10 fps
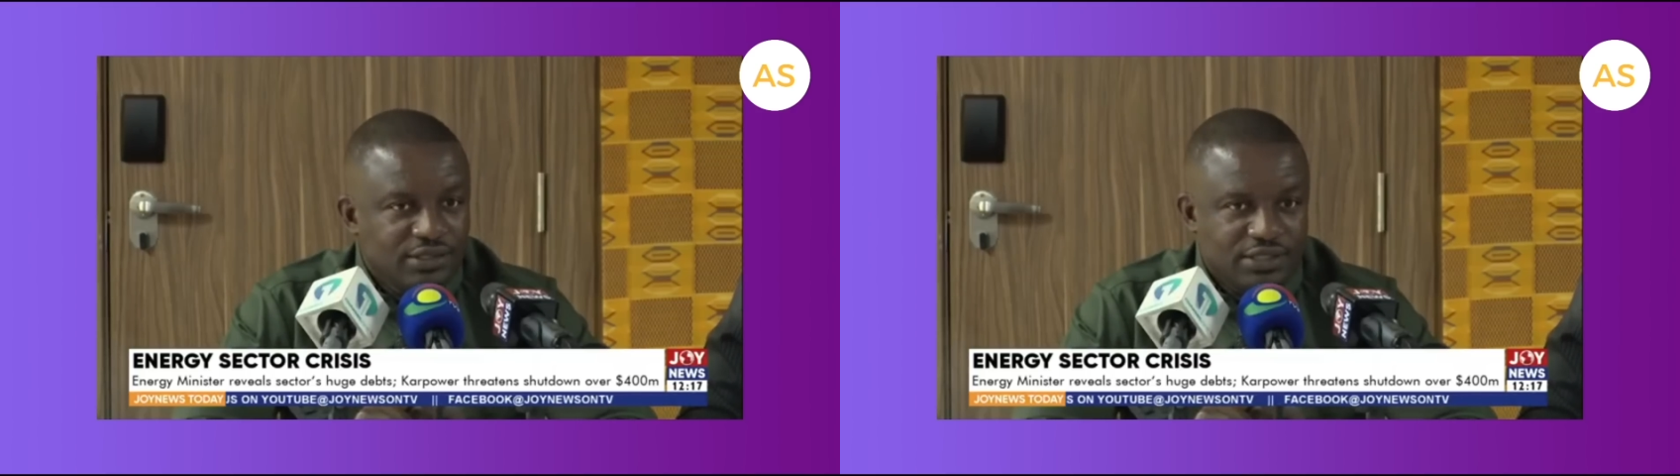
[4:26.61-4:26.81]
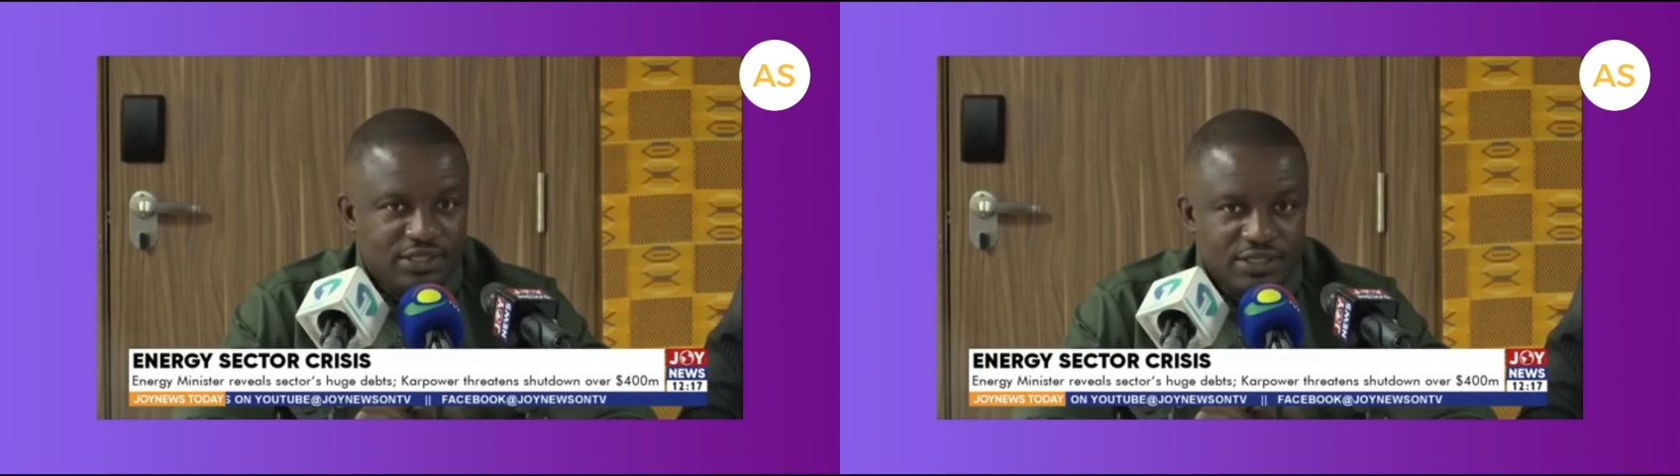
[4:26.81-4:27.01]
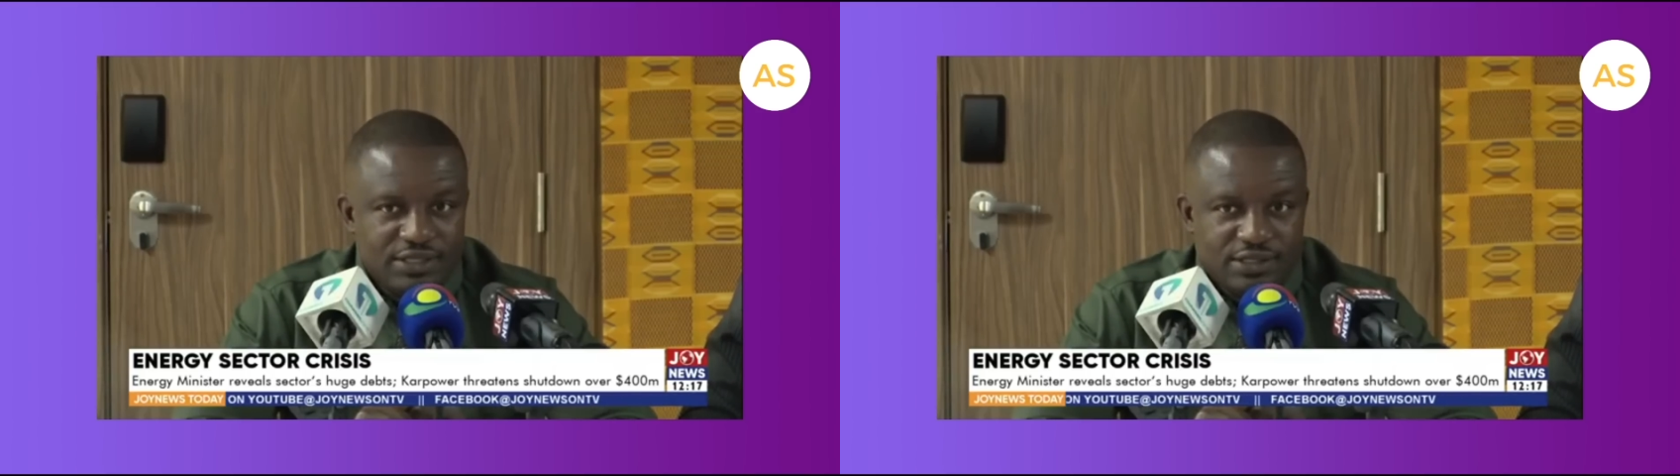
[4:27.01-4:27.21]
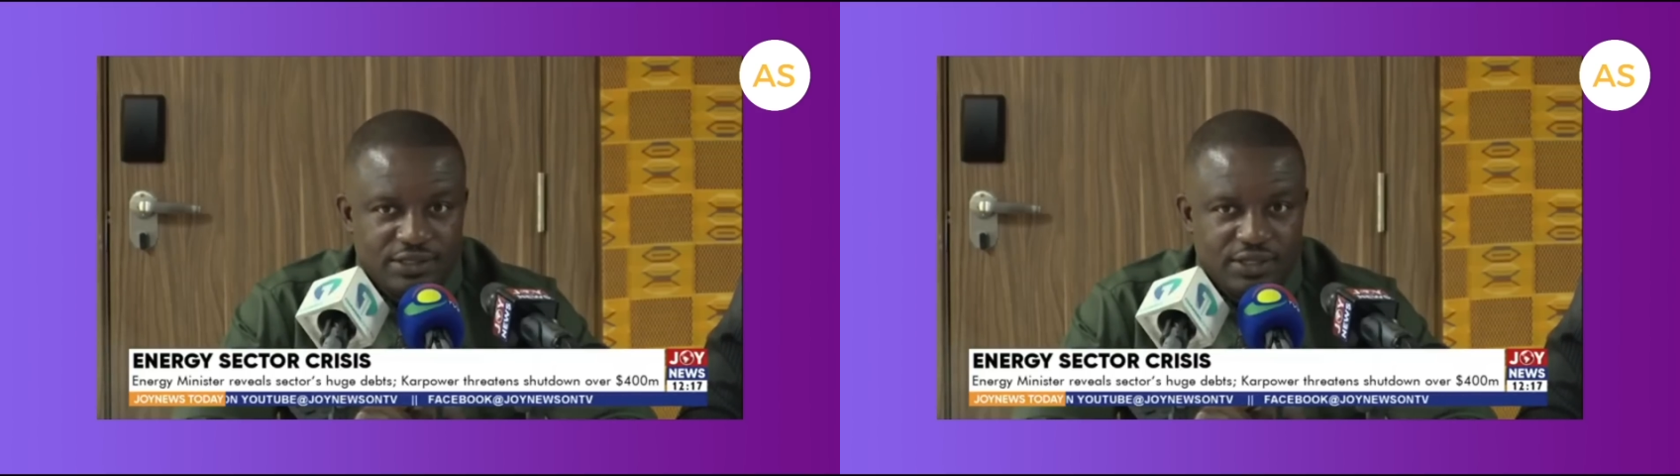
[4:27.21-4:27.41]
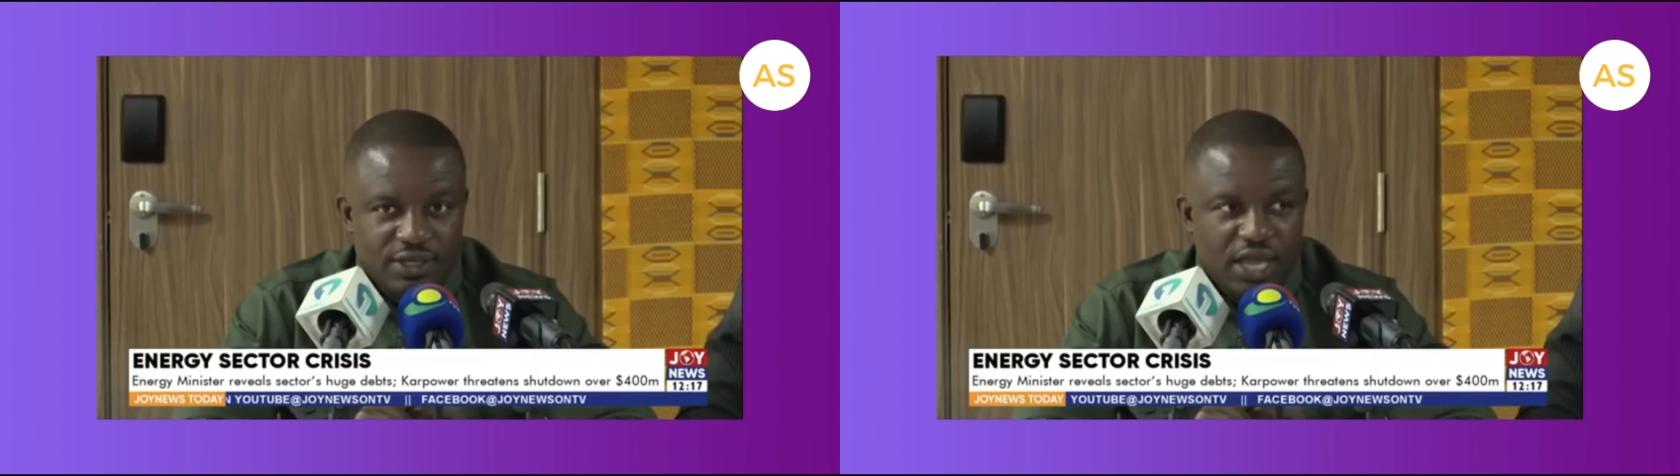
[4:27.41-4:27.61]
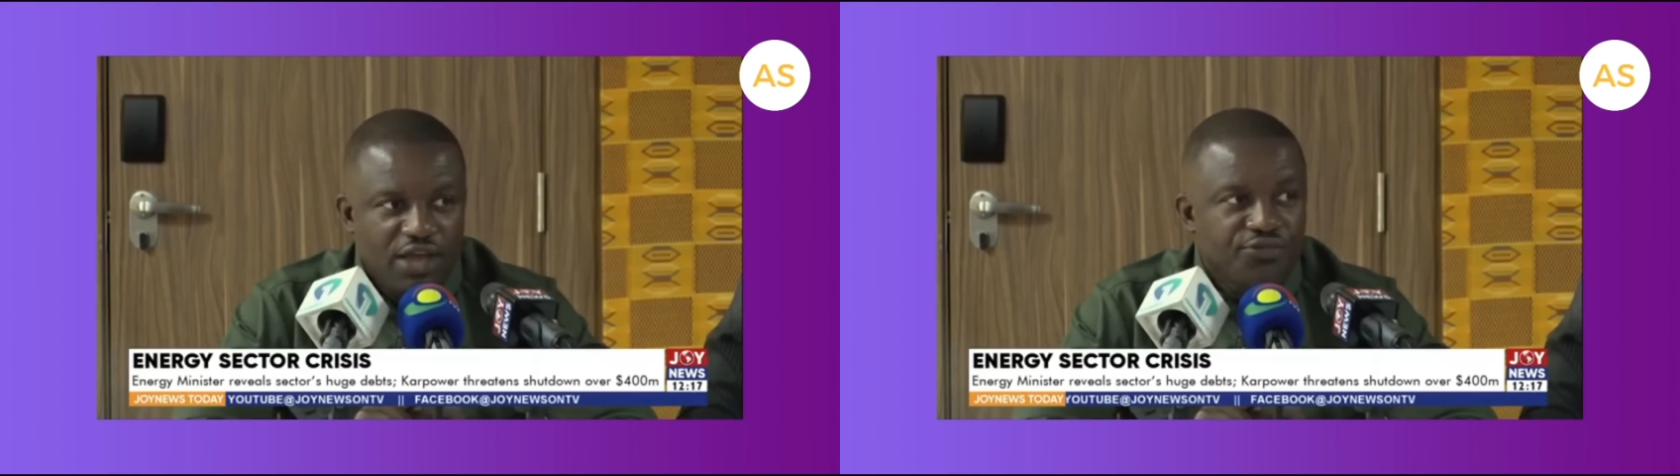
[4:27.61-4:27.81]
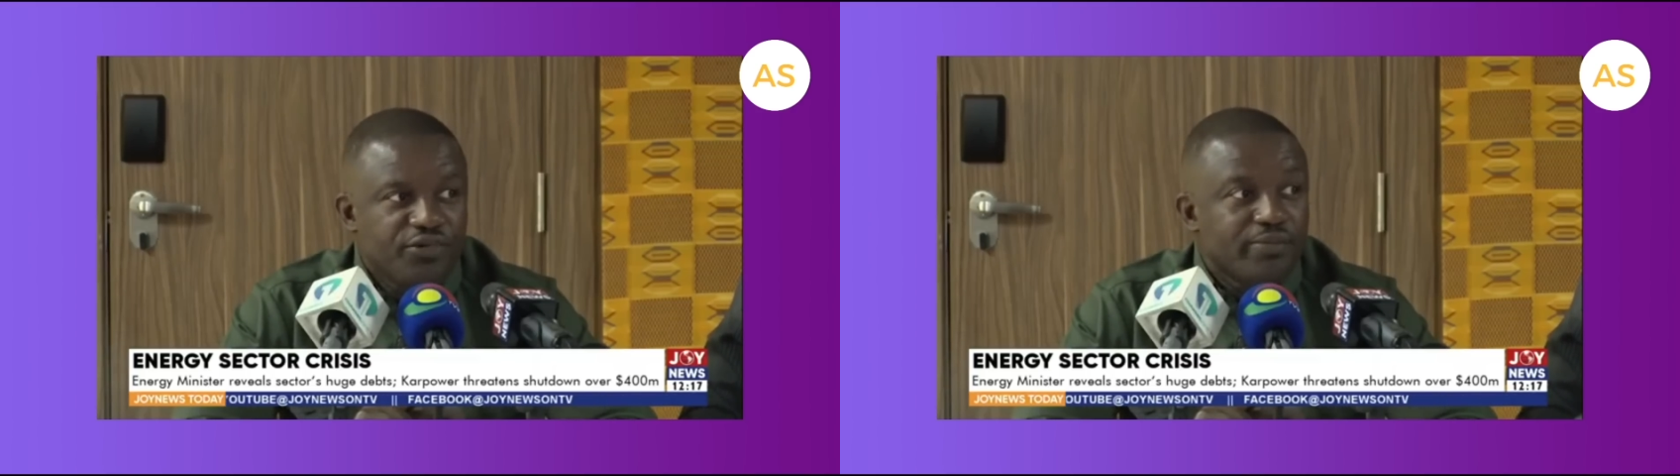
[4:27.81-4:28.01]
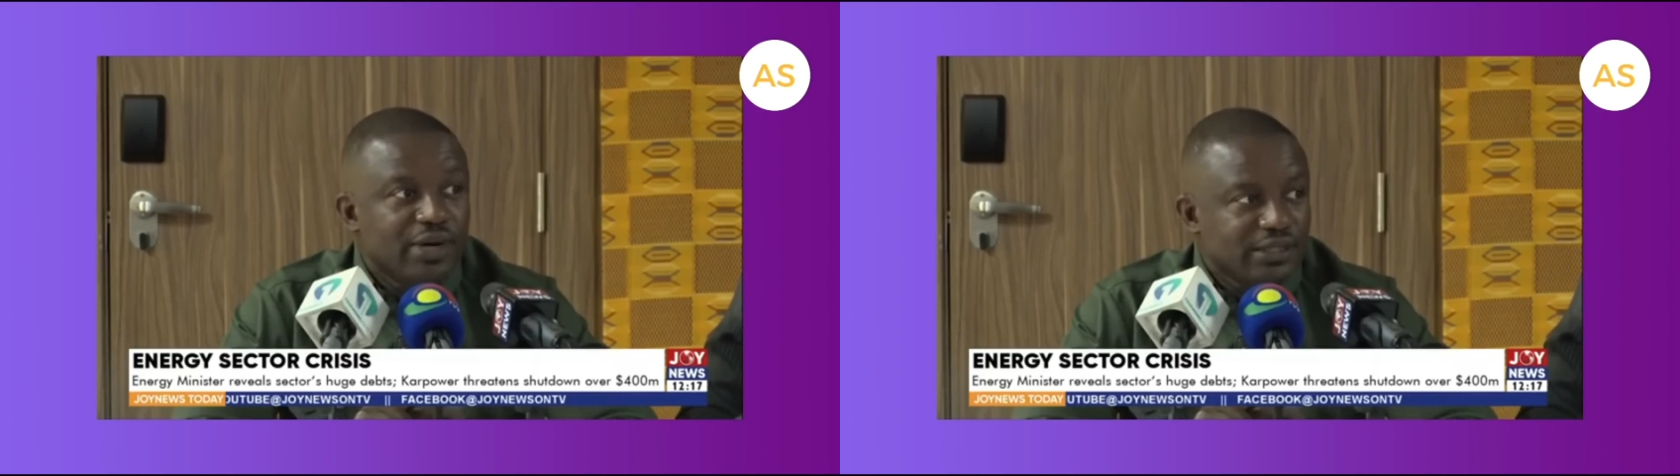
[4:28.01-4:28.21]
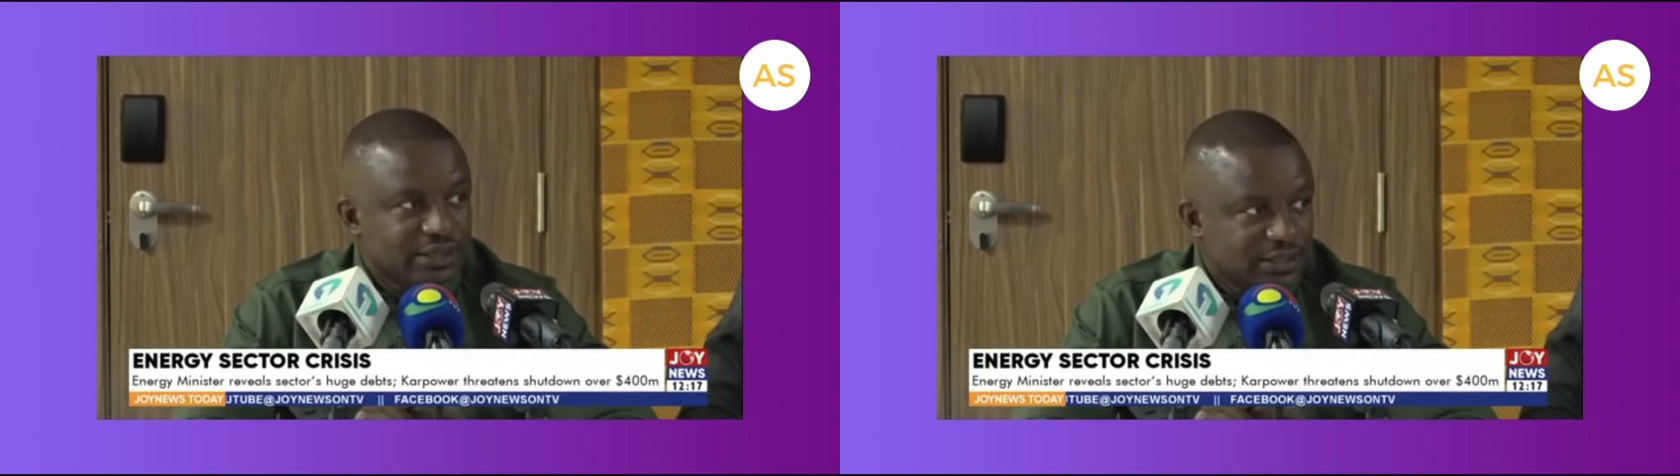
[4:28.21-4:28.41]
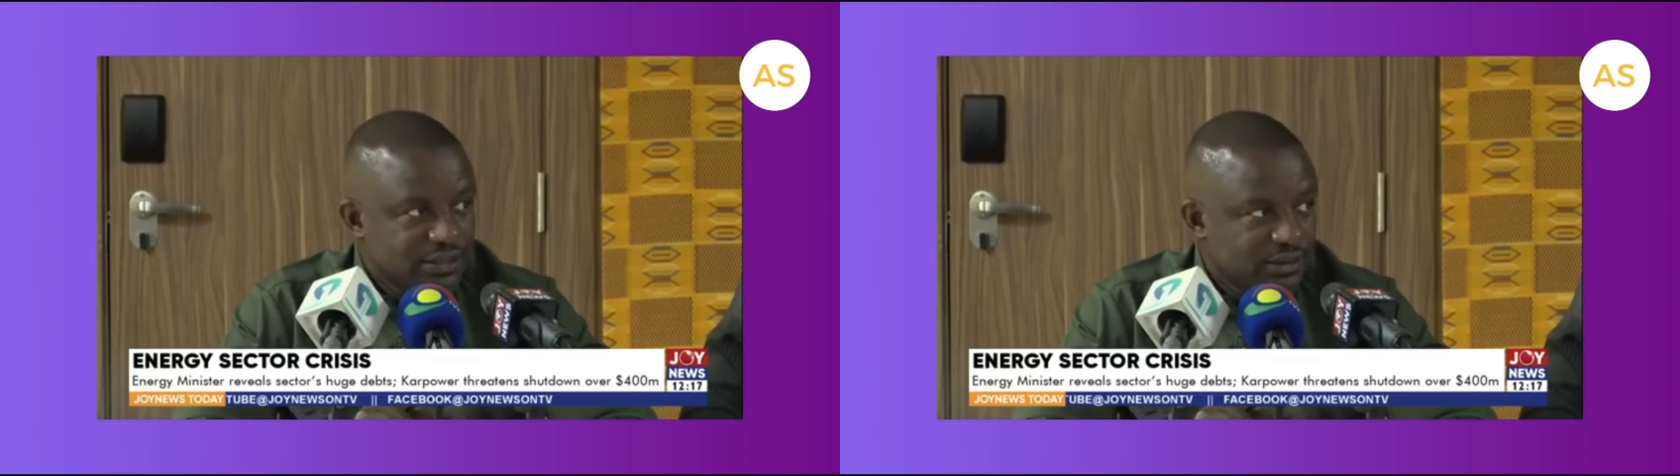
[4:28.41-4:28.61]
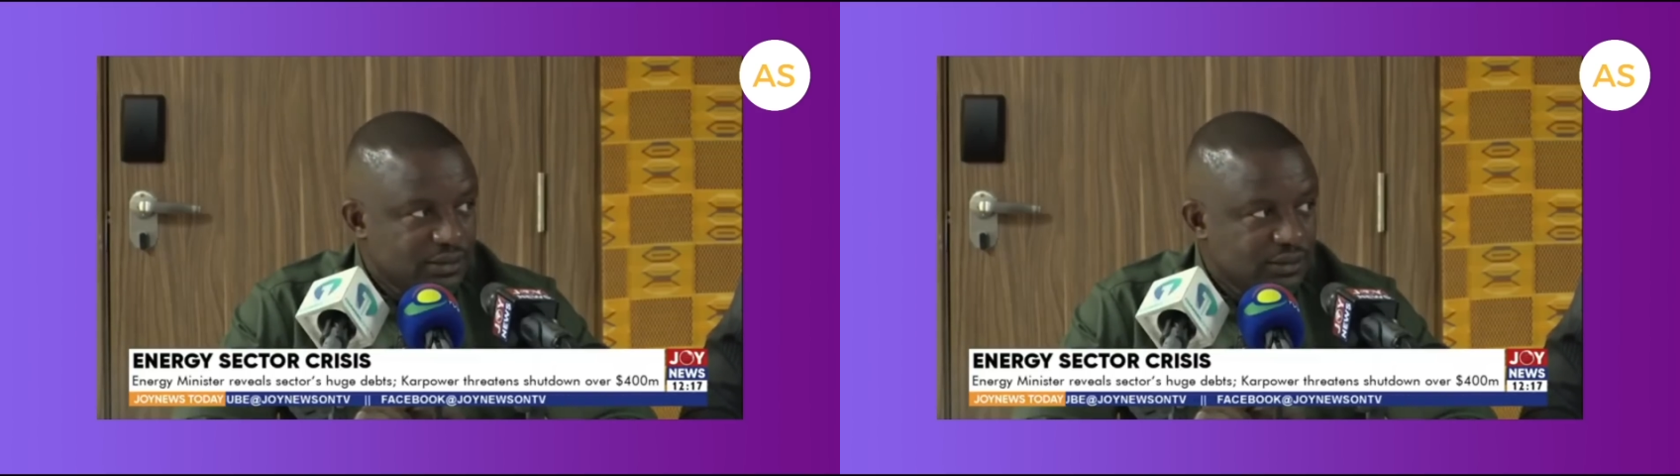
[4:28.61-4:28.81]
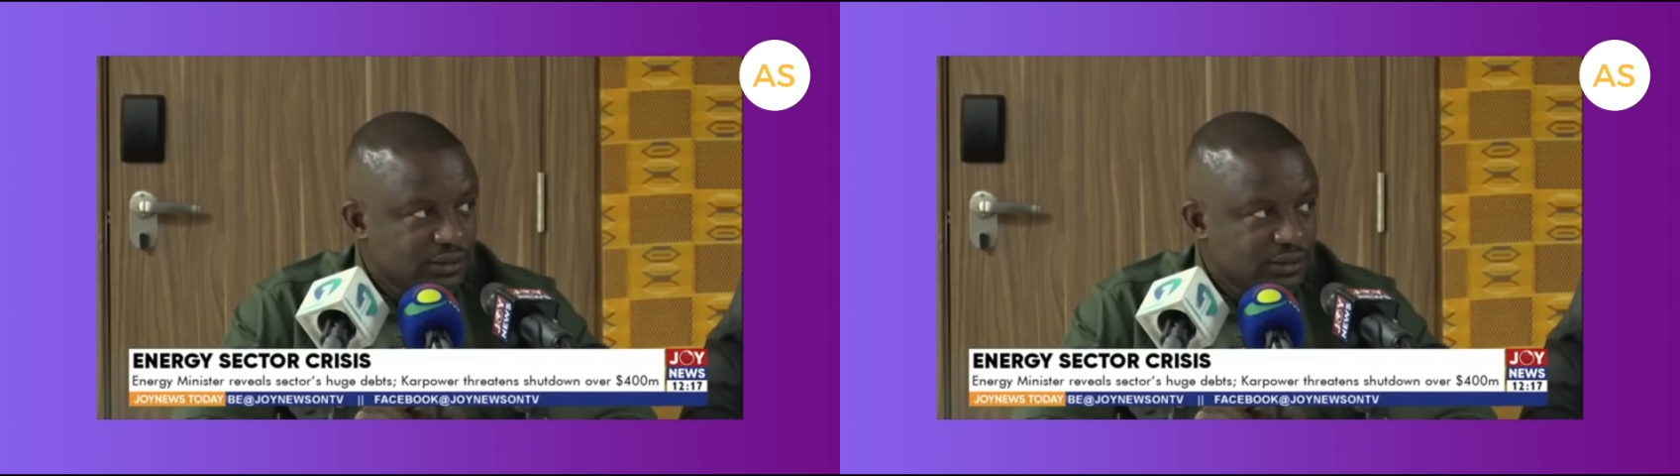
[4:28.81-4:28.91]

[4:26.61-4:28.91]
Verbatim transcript: cedis every month